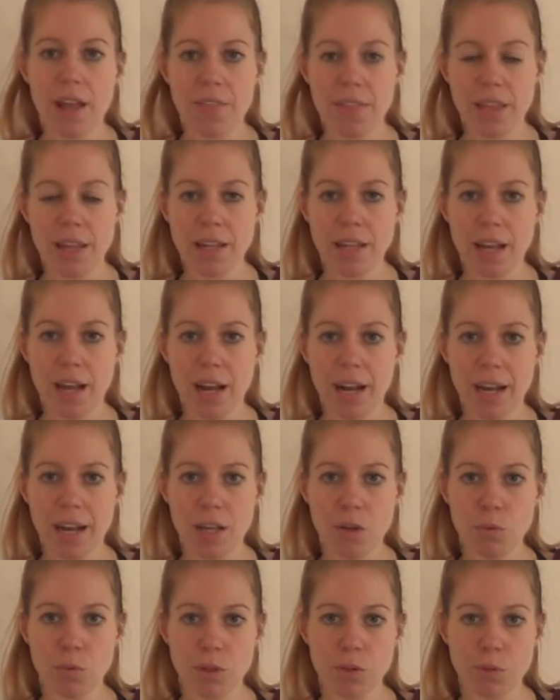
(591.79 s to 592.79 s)
and then
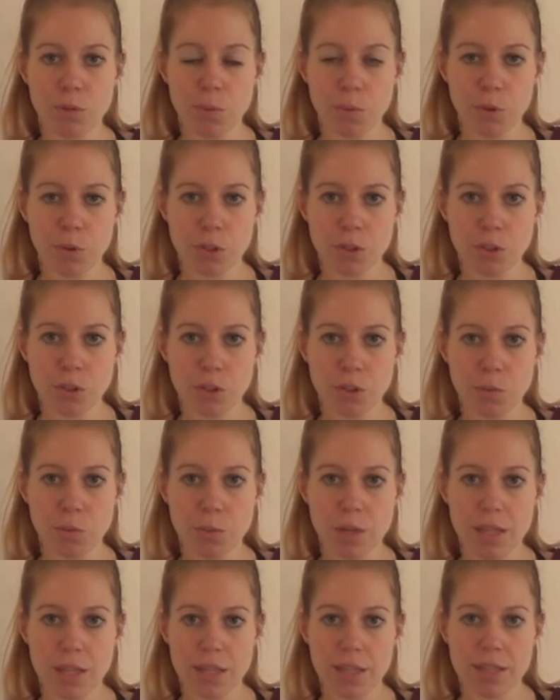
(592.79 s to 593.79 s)
I will reward her
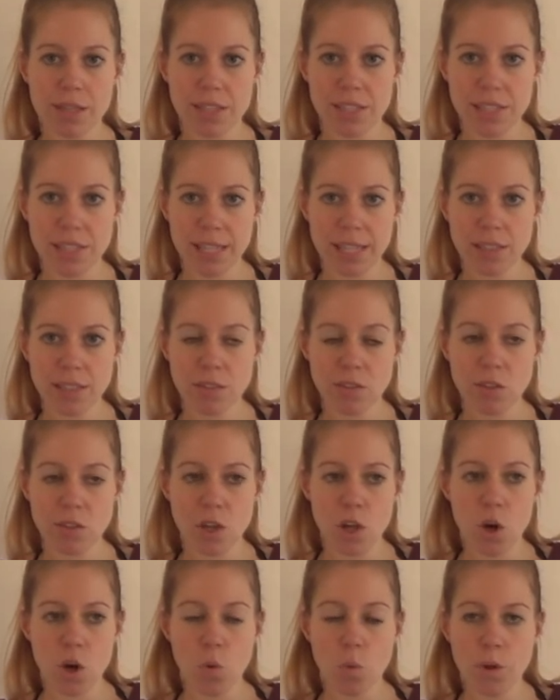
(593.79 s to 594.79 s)
with the 2nd
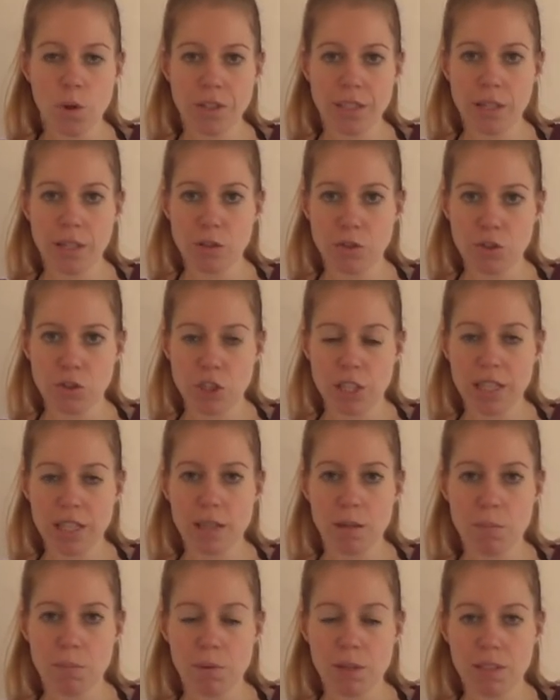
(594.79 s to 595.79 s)
one-day-old
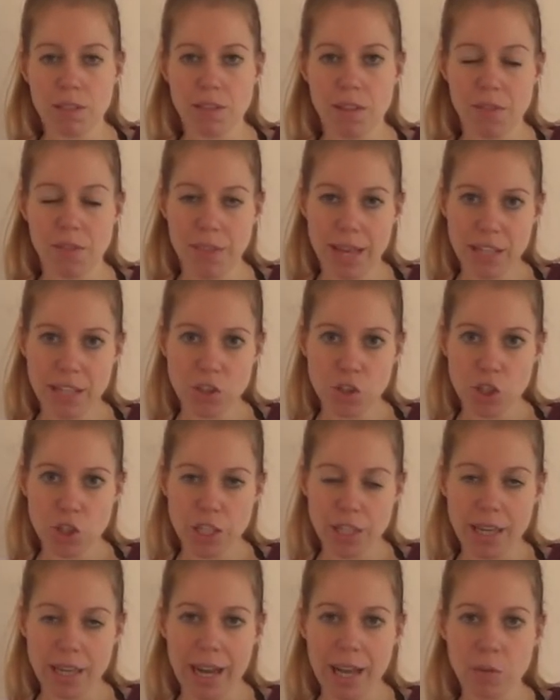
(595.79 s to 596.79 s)
chick, but that
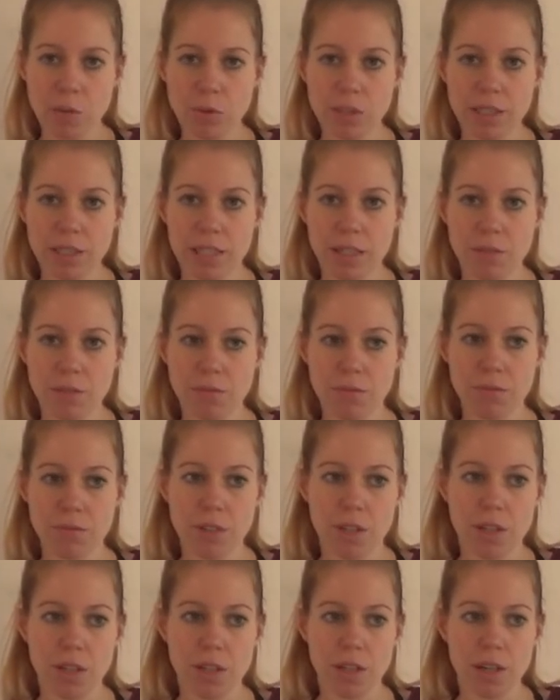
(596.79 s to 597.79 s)
chick I will give
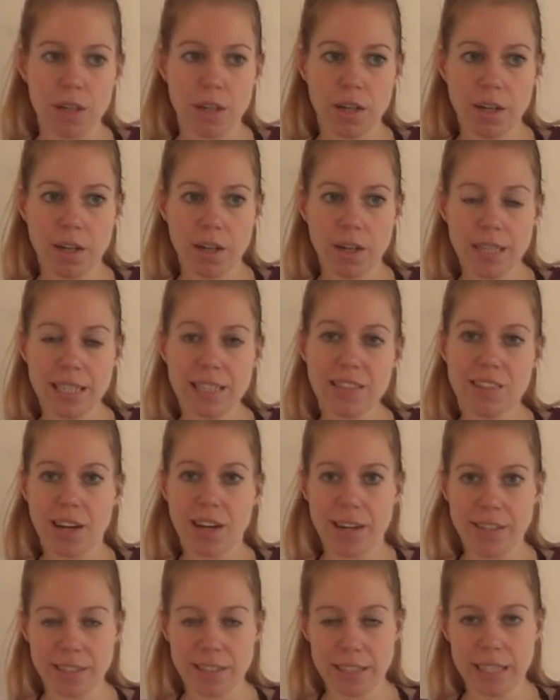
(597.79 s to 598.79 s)

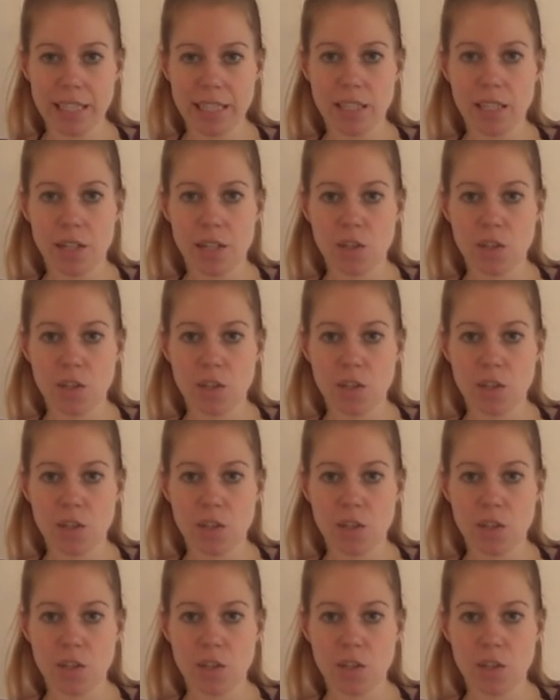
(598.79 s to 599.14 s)
entirely.